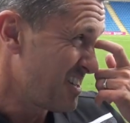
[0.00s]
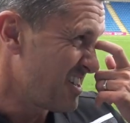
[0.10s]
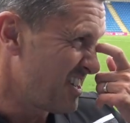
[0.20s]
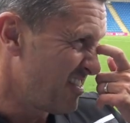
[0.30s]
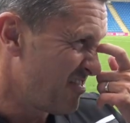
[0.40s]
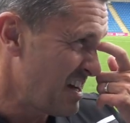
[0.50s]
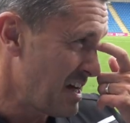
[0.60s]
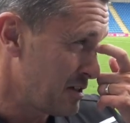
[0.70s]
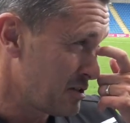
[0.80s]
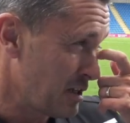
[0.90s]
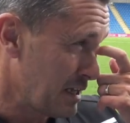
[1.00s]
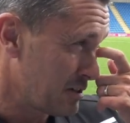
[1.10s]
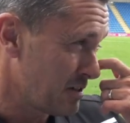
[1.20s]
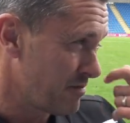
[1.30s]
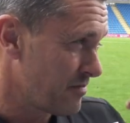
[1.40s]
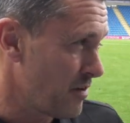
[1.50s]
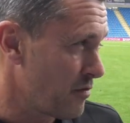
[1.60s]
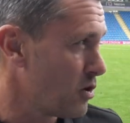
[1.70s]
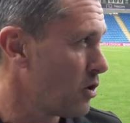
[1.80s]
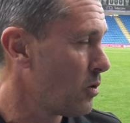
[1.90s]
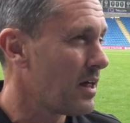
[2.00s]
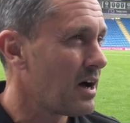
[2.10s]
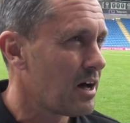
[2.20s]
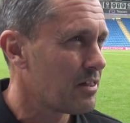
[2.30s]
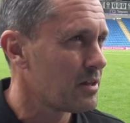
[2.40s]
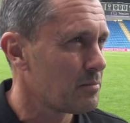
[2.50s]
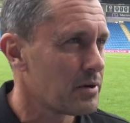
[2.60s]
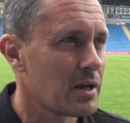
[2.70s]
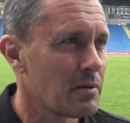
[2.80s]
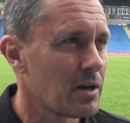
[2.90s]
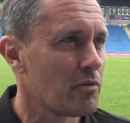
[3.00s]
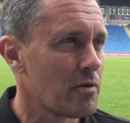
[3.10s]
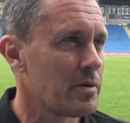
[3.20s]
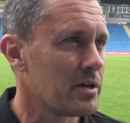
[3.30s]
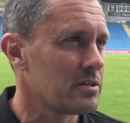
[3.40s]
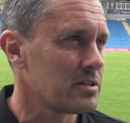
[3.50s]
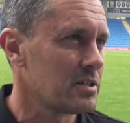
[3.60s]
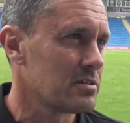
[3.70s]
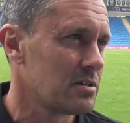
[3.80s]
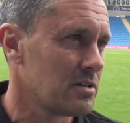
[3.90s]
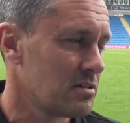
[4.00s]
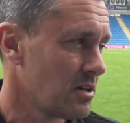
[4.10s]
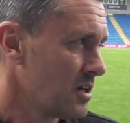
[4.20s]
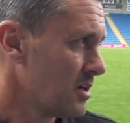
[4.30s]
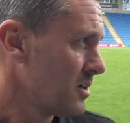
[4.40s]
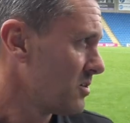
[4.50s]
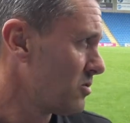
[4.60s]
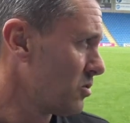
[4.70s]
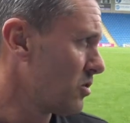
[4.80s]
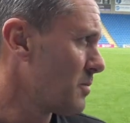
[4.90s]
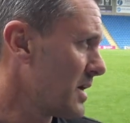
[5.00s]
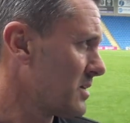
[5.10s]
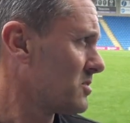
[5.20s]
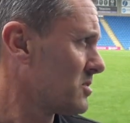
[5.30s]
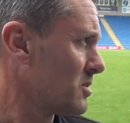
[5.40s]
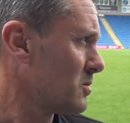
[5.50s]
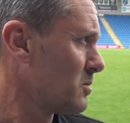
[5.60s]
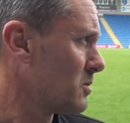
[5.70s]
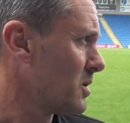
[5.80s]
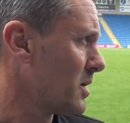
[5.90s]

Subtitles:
And in fairness, the lads have coped with that, I think, pretty well over pre-season and done their best to